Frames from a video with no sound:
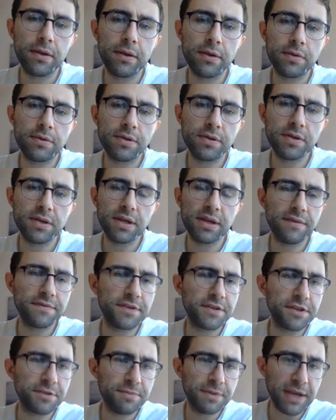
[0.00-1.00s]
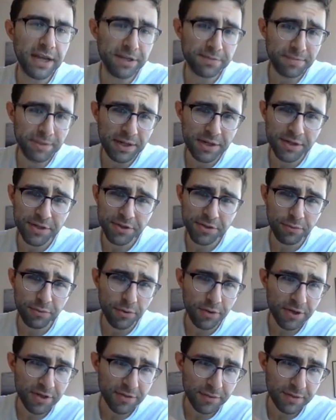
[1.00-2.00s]
Doesn't have to just be exponential,
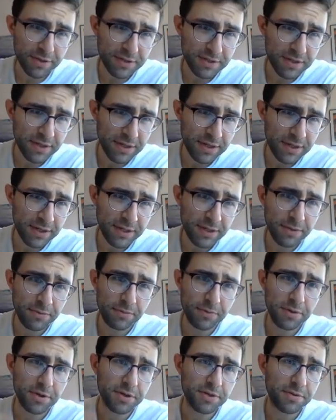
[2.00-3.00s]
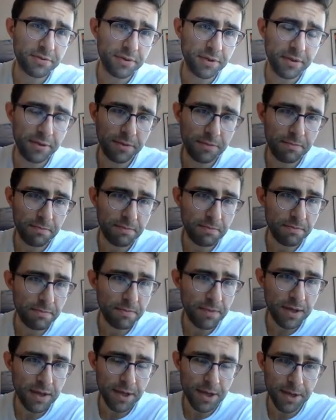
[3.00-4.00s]
works with sine, works with
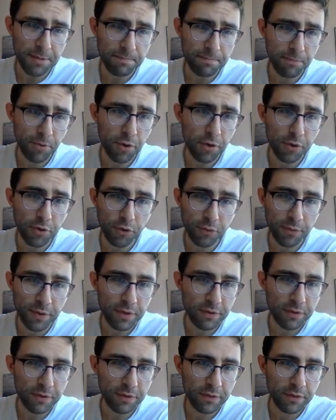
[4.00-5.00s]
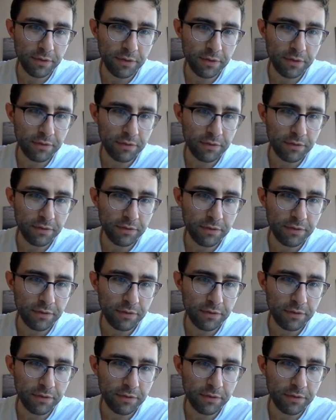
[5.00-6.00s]
polynomials, x squared, x
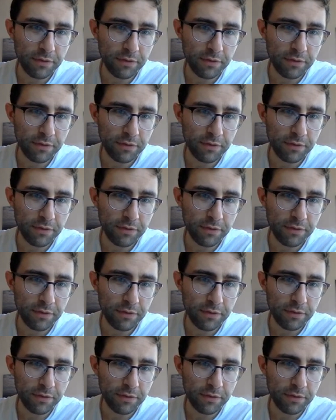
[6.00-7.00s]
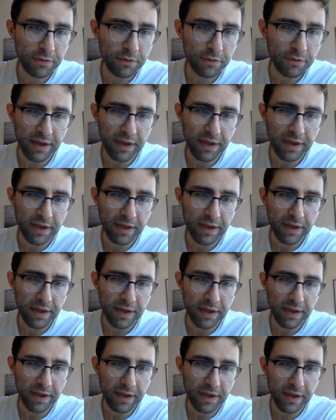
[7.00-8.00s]
cubed. Come up with a
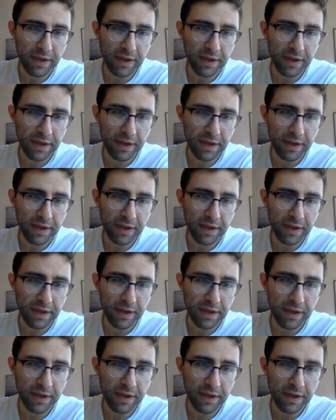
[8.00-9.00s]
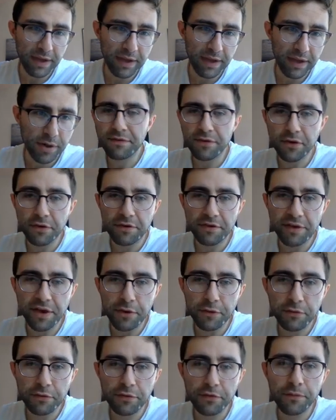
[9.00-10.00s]
function, name it after
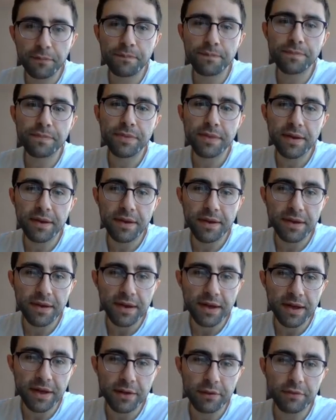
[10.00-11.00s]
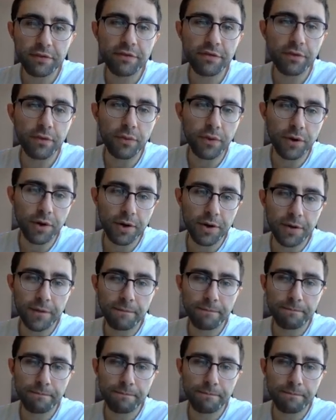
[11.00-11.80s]
yourself, and it'll still work.